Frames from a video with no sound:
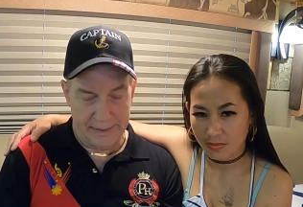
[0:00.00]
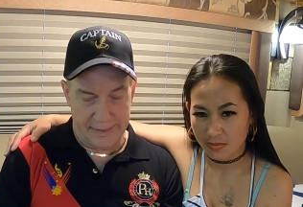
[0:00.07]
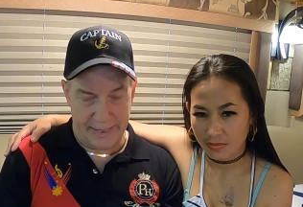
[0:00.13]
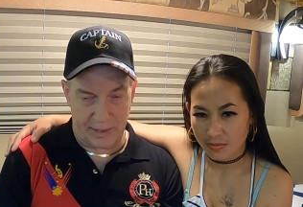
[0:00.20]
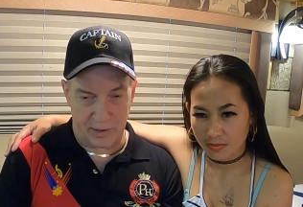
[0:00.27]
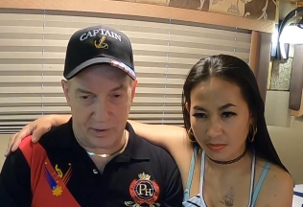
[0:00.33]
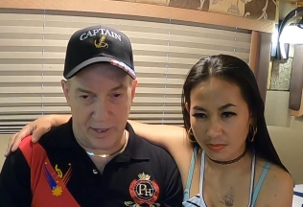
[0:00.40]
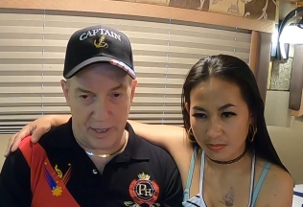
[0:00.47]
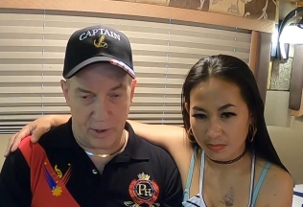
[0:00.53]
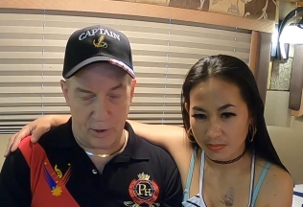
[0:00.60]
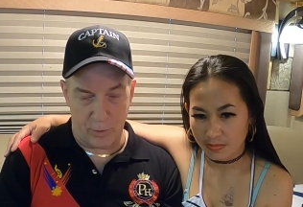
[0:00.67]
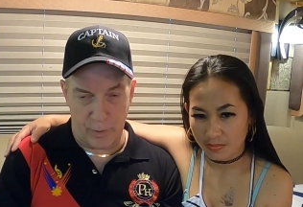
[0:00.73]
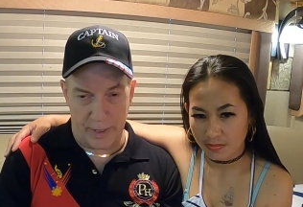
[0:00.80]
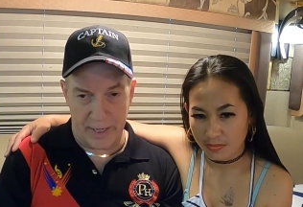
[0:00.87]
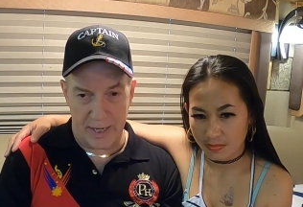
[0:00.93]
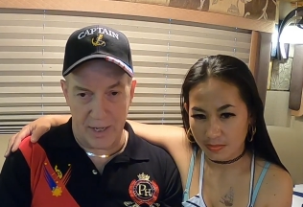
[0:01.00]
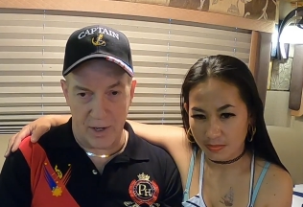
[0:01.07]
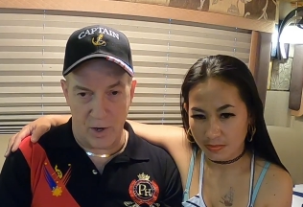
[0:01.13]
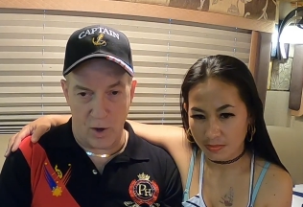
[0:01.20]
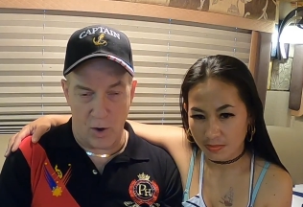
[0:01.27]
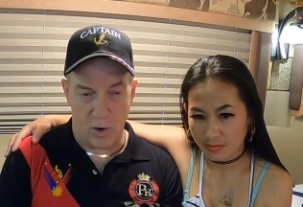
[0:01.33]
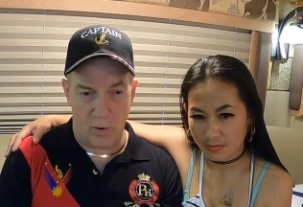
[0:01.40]
Speaker 1: Next thing that we
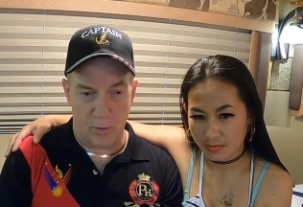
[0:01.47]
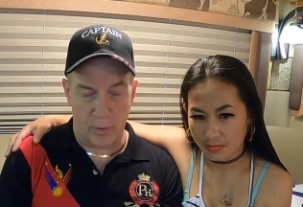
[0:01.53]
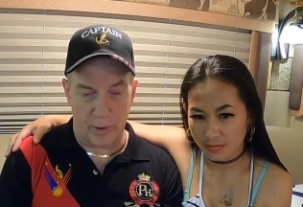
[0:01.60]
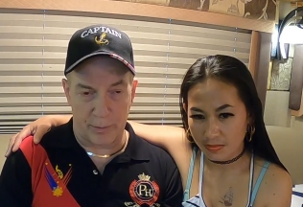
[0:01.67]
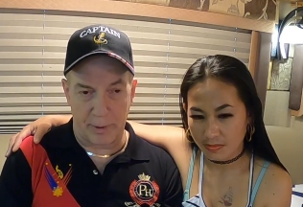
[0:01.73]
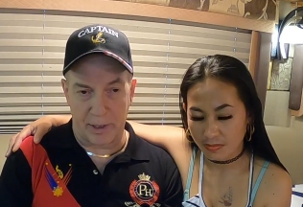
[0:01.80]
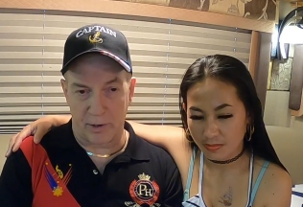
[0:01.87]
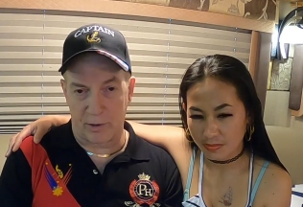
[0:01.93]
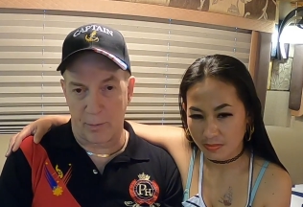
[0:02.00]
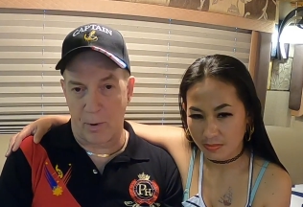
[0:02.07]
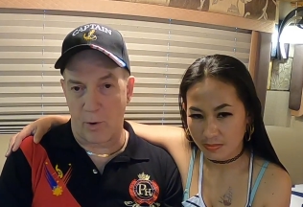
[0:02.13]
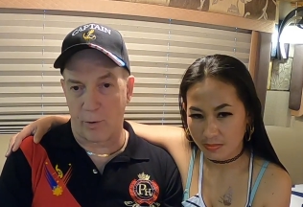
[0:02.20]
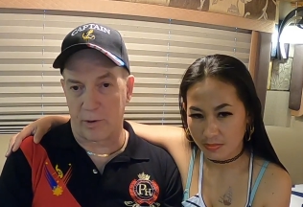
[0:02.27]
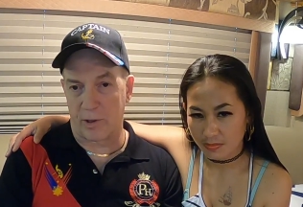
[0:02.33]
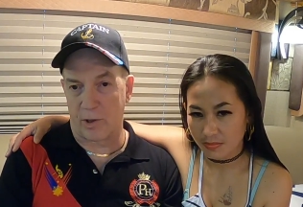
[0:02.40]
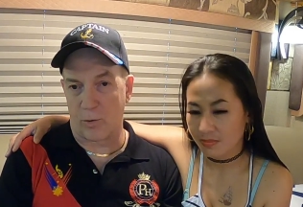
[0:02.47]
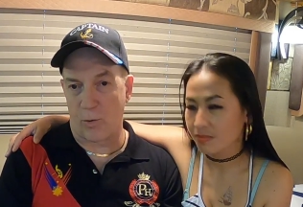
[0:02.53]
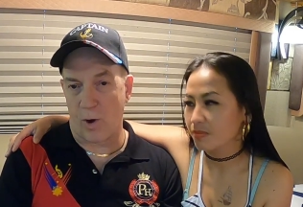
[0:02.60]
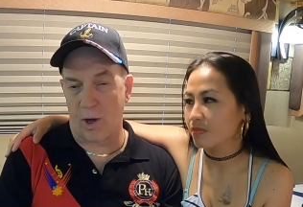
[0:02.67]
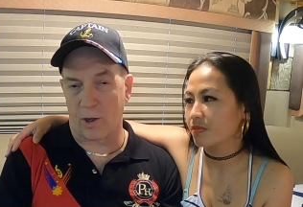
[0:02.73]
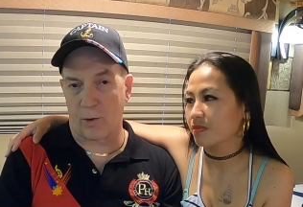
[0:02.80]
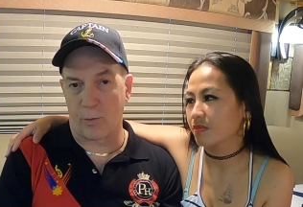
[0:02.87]
didn't know was because the boat was in the
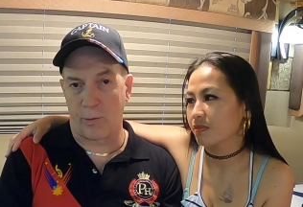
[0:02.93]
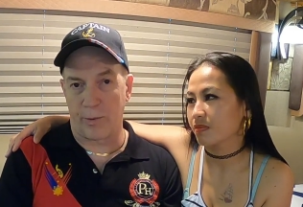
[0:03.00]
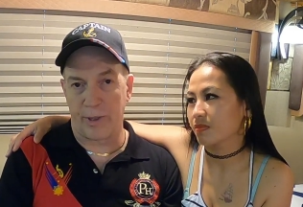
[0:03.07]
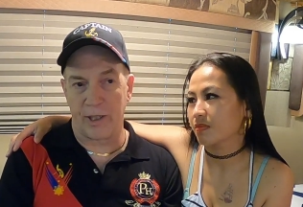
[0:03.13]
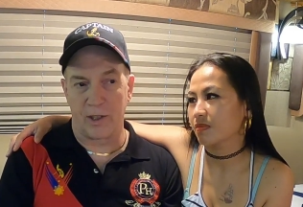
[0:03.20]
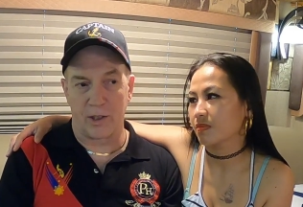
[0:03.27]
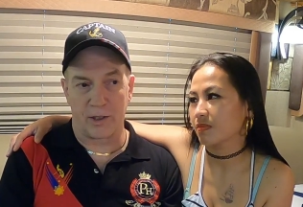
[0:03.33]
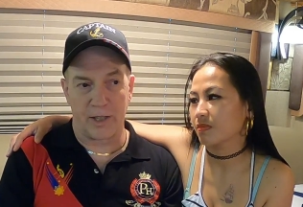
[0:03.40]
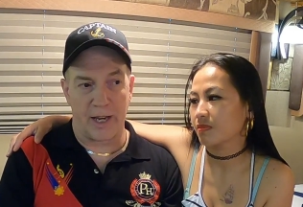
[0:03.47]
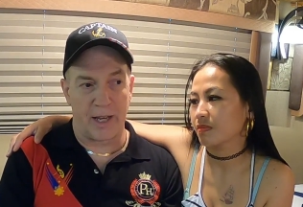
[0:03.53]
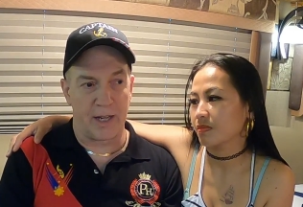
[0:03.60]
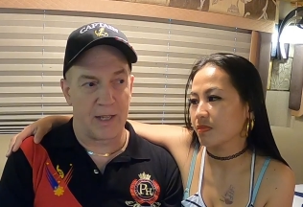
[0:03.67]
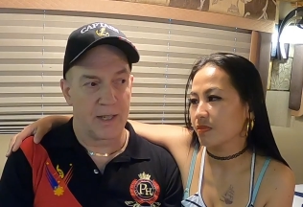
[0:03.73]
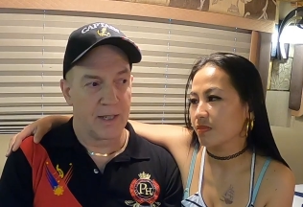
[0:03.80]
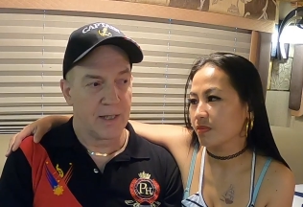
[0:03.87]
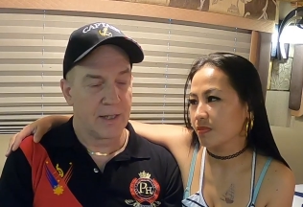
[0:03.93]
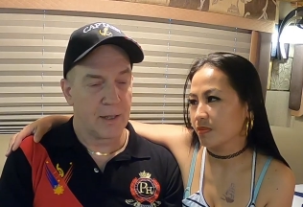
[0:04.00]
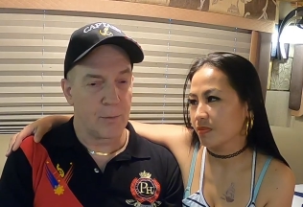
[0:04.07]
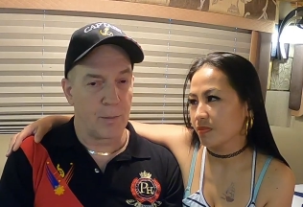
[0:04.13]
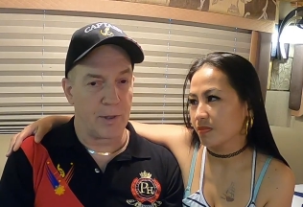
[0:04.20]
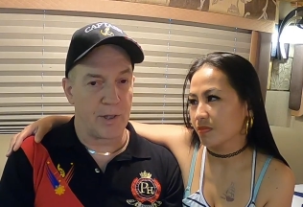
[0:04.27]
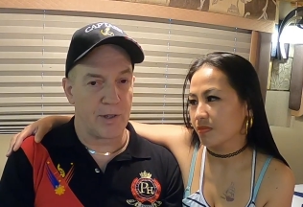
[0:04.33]
water when we looked at it,
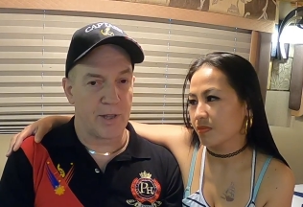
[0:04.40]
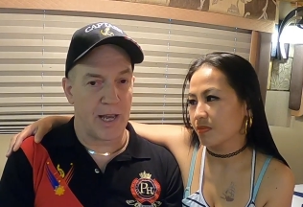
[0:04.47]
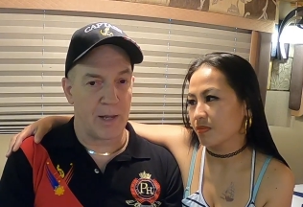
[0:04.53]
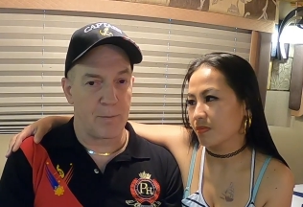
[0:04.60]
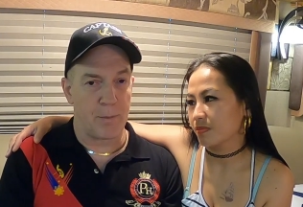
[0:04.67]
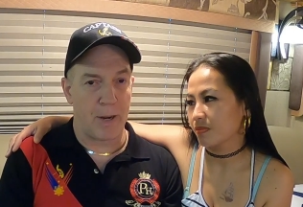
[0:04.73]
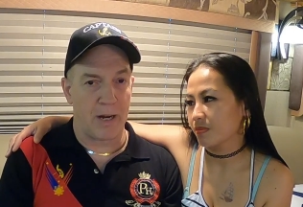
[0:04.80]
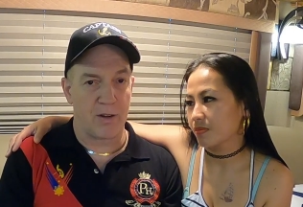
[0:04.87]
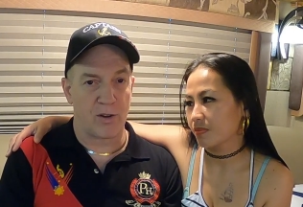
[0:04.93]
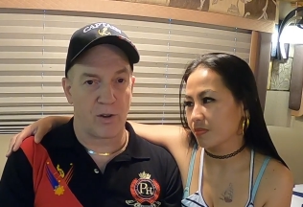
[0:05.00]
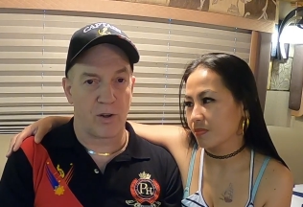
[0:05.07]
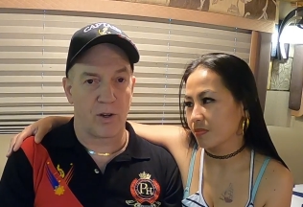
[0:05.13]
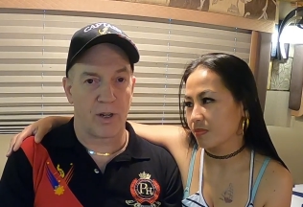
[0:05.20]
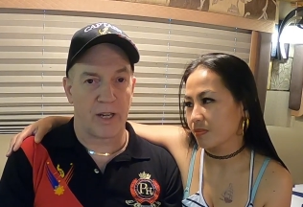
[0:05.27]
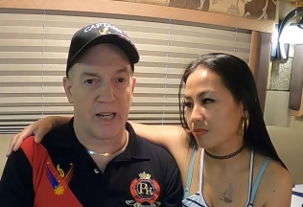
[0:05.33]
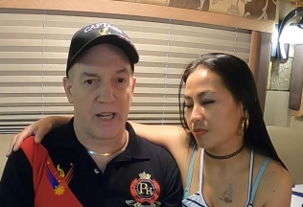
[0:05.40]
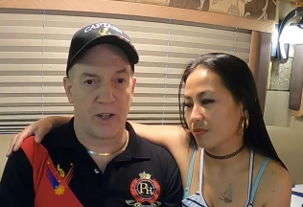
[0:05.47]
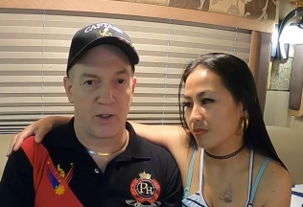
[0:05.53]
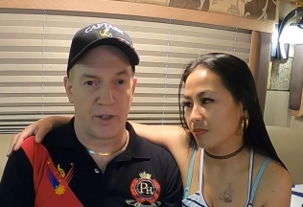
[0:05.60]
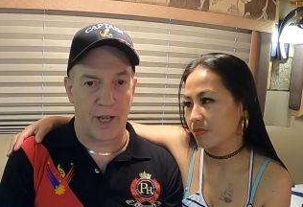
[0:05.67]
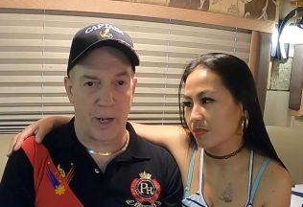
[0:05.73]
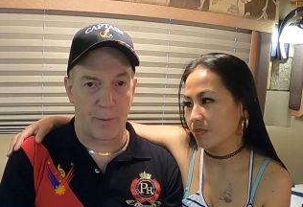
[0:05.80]
but this had major
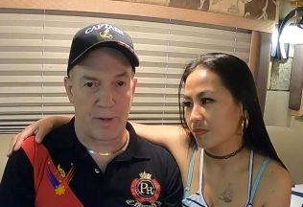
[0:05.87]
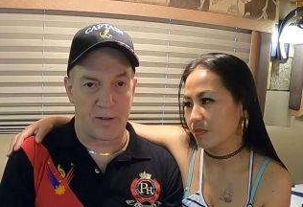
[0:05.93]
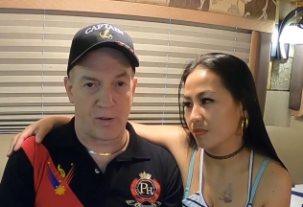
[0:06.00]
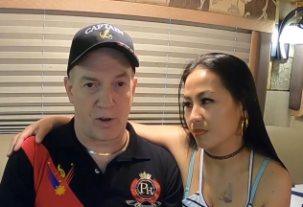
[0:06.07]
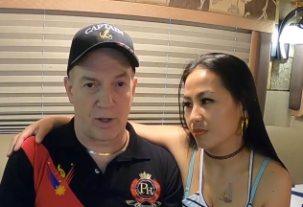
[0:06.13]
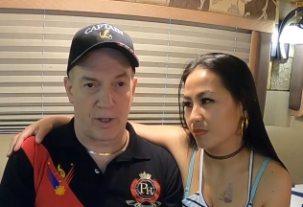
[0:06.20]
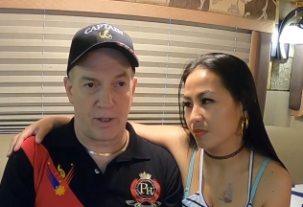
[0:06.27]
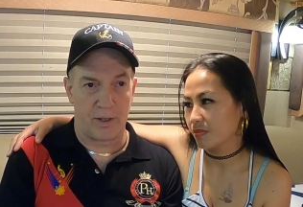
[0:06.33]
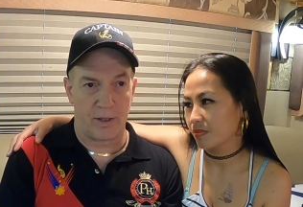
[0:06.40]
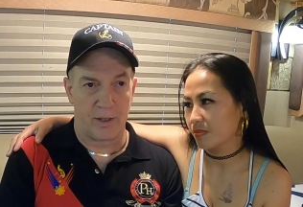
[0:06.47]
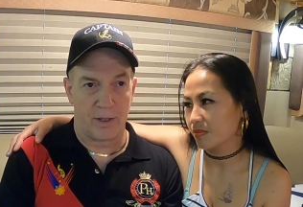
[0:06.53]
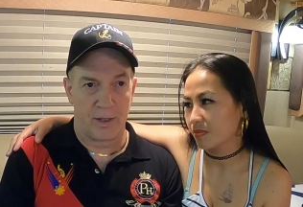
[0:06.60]
keel damage on it.